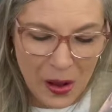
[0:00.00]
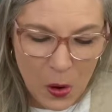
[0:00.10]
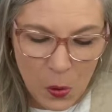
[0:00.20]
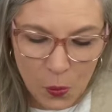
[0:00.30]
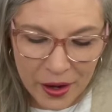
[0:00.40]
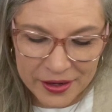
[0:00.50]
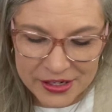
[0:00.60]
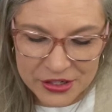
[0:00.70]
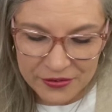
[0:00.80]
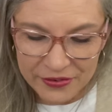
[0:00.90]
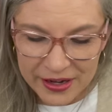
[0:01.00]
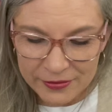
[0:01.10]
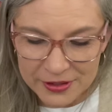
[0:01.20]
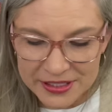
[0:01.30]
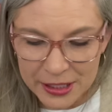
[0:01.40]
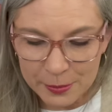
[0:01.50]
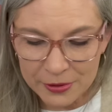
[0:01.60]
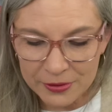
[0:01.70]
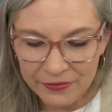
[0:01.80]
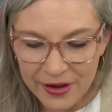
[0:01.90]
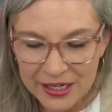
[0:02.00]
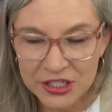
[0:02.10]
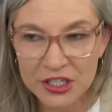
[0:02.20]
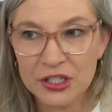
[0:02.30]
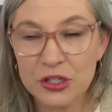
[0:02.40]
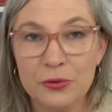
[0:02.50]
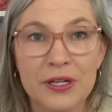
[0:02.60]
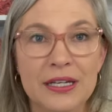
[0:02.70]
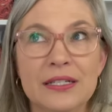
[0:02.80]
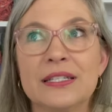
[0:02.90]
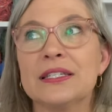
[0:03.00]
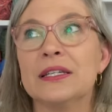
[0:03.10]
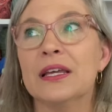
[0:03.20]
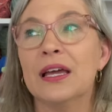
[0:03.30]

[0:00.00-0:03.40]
what is your favorite summer fashion trends?